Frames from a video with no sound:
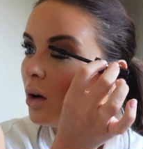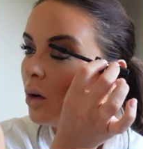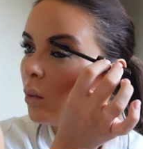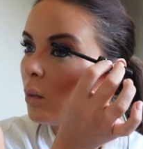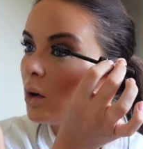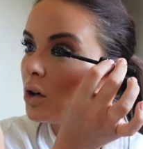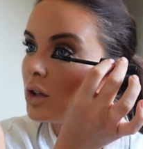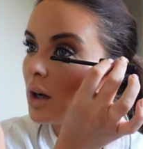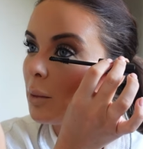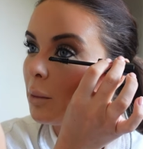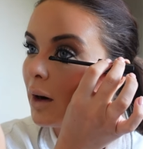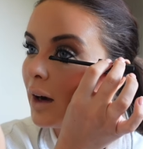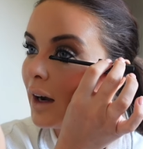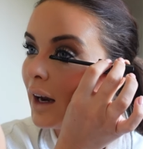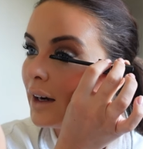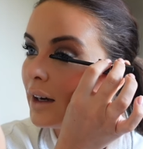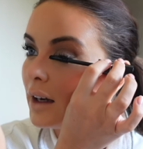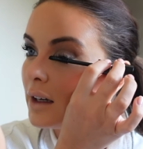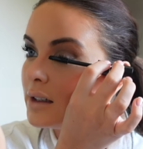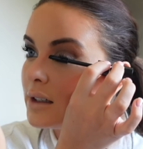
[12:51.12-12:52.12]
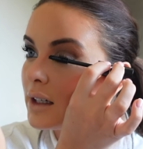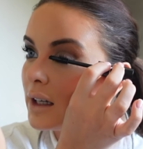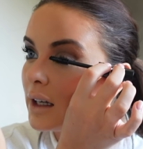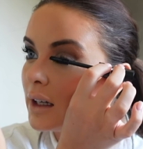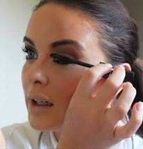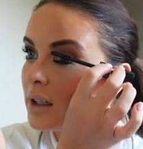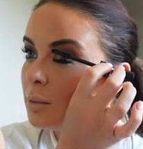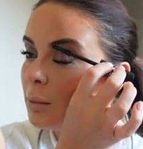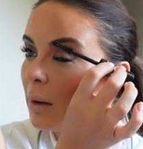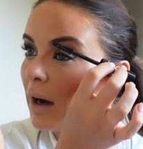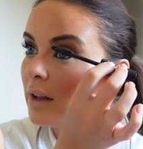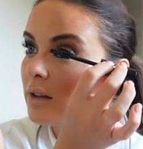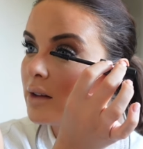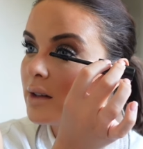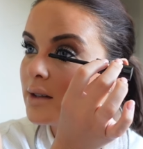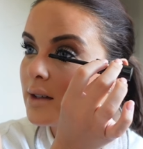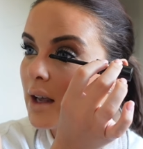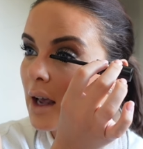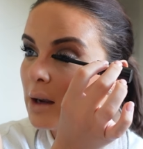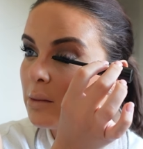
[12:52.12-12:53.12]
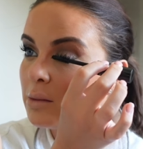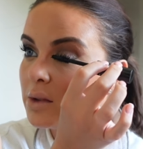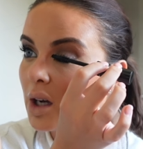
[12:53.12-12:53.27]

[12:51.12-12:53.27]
which I'm glad I did. But at the same